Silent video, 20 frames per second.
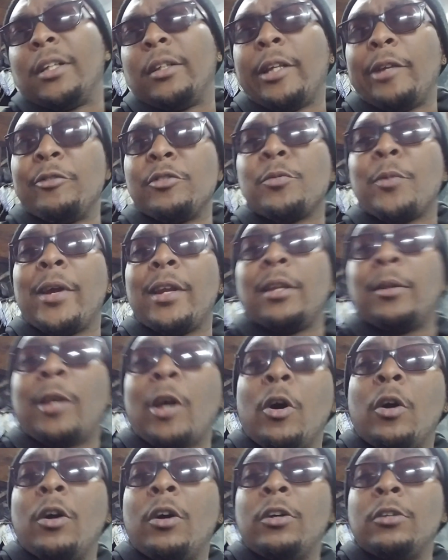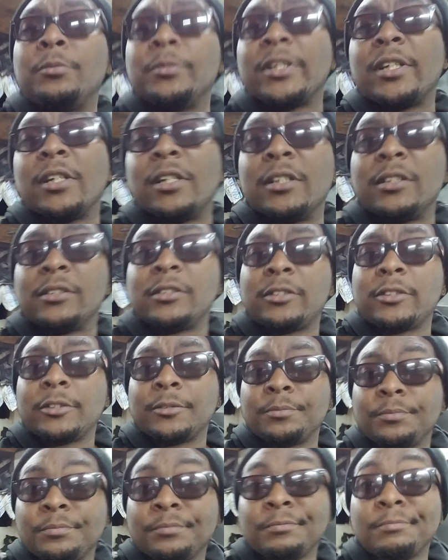he was ready to go home because
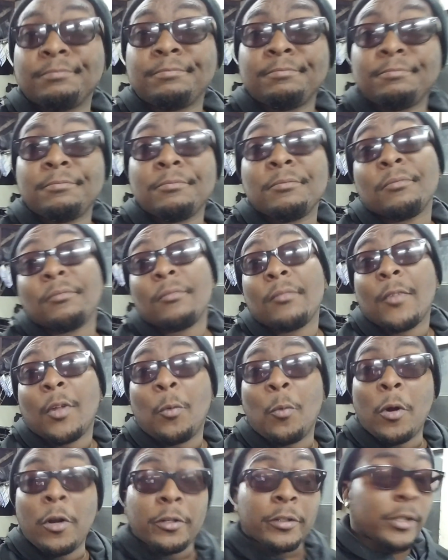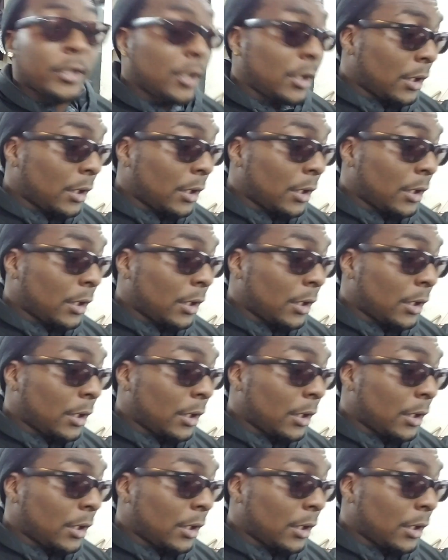work.